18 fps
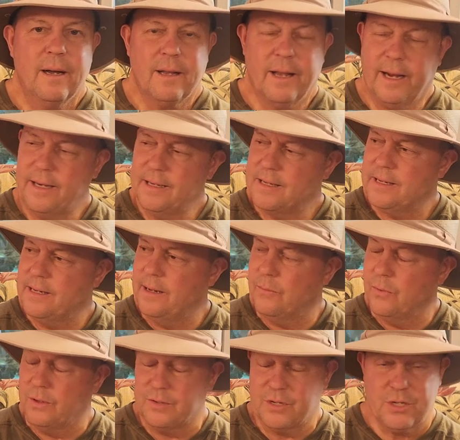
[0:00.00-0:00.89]
Like I
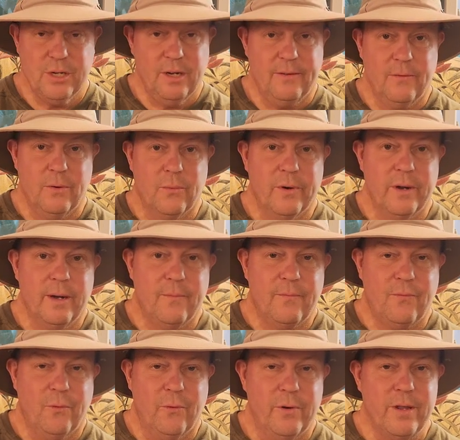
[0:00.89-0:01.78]
said, well, silver went
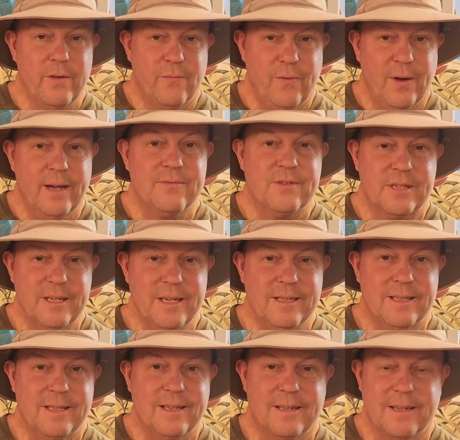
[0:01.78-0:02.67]
up 45
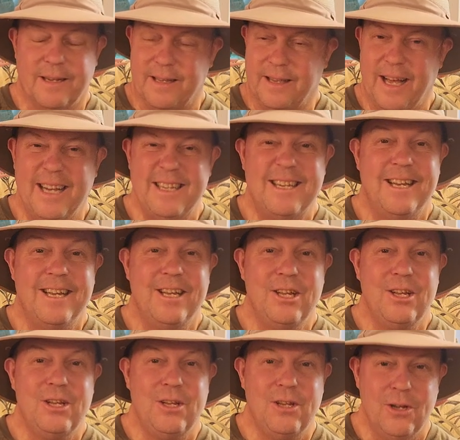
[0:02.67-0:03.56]
cents today. That's
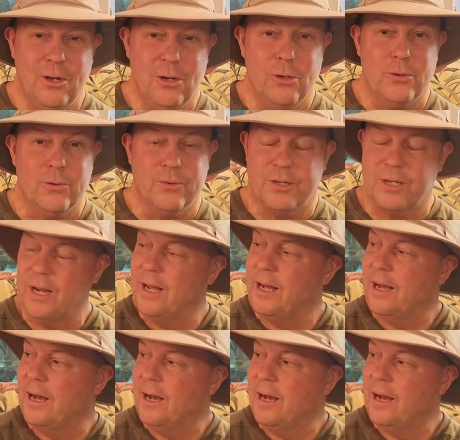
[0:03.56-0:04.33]
huge.